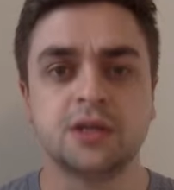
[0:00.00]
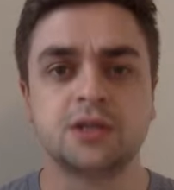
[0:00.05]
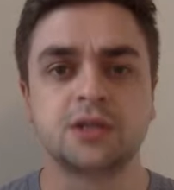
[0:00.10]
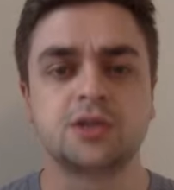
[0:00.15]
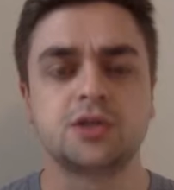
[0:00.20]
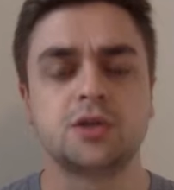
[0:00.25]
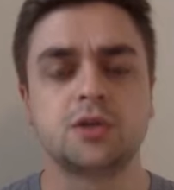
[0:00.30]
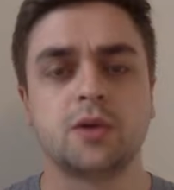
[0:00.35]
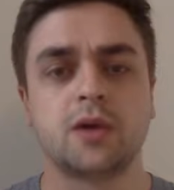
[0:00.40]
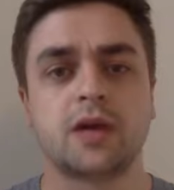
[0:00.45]

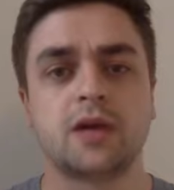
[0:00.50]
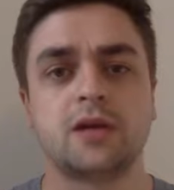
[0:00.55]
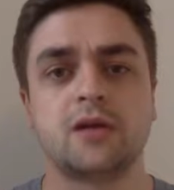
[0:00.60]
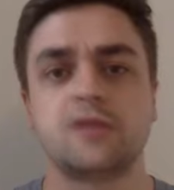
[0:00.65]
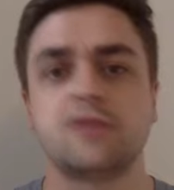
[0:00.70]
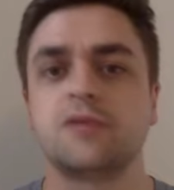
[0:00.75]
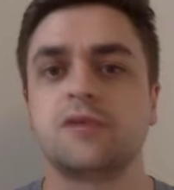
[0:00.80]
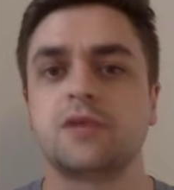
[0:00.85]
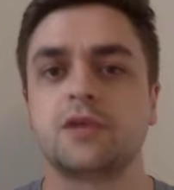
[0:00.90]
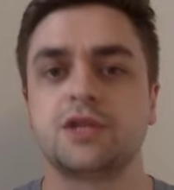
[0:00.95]
So do head
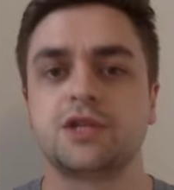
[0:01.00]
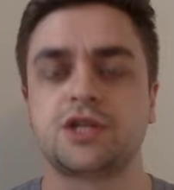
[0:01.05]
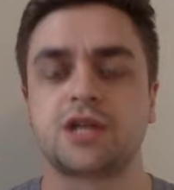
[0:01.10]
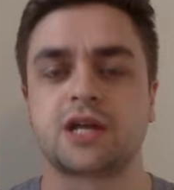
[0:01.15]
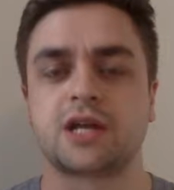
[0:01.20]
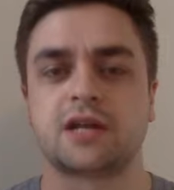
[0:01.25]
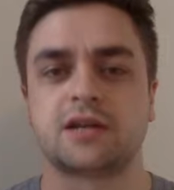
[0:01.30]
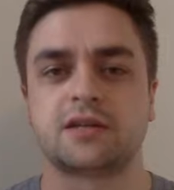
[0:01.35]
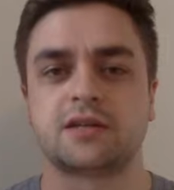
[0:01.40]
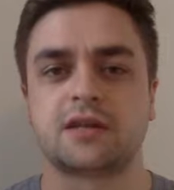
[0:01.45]
over and
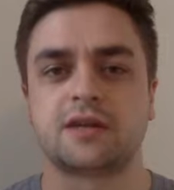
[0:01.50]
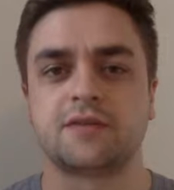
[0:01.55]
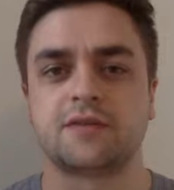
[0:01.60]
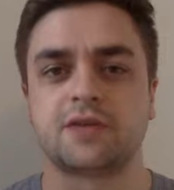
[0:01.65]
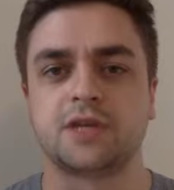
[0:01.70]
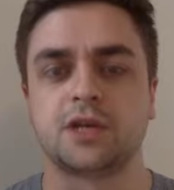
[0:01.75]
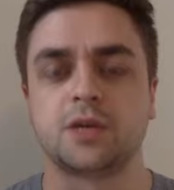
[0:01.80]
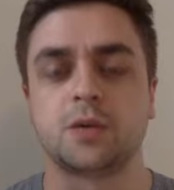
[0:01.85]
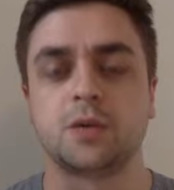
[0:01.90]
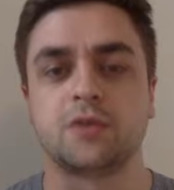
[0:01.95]
check out that
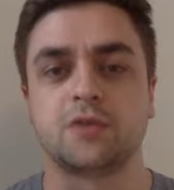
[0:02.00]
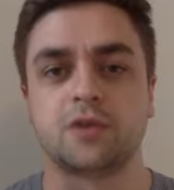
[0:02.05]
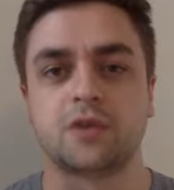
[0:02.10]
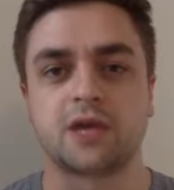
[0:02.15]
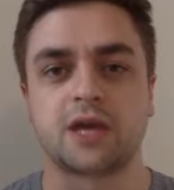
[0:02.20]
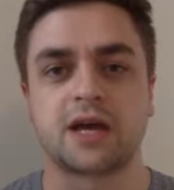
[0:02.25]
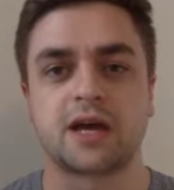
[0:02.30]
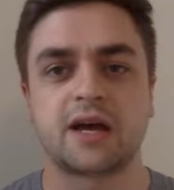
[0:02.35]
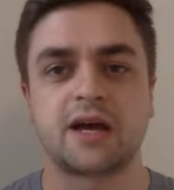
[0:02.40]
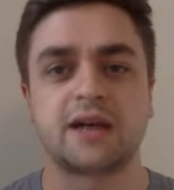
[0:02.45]
video if you
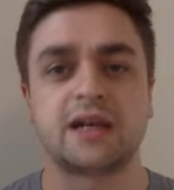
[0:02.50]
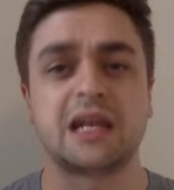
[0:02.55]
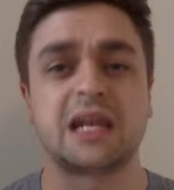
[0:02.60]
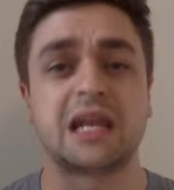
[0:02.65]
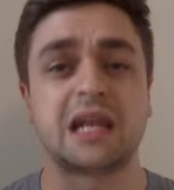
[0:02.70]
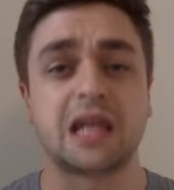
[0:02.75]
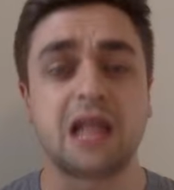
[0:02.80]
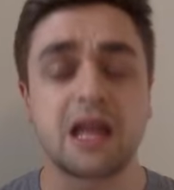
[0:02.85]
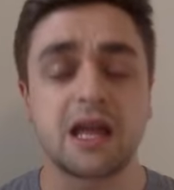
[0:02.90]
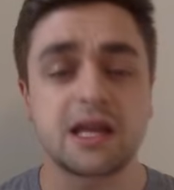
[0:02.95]
can,
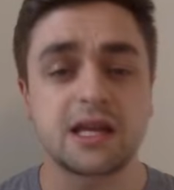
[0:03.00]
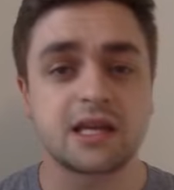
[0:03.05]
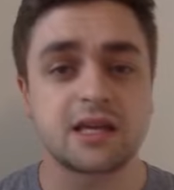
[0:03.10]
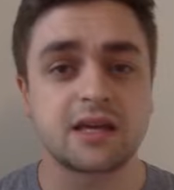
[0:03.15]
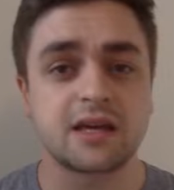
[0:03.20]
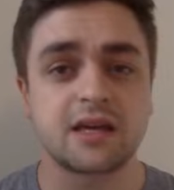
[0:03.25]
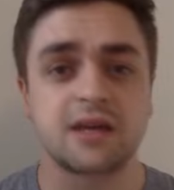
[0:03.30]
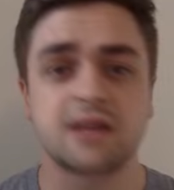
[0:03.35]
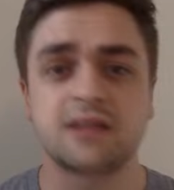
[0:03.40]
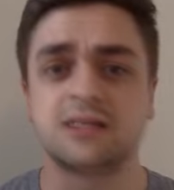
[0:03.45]

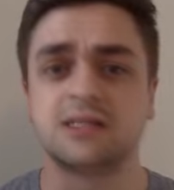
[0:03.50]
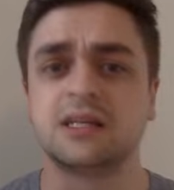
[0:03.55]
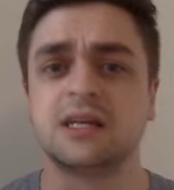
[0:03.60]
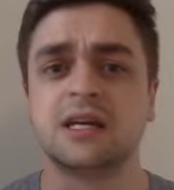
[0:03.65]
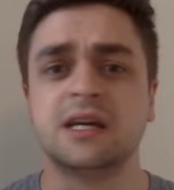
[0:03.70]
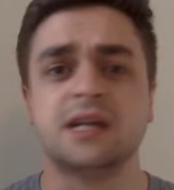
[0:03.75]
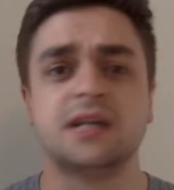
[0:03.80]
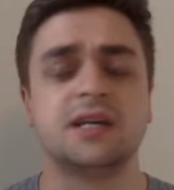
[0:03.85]
like it,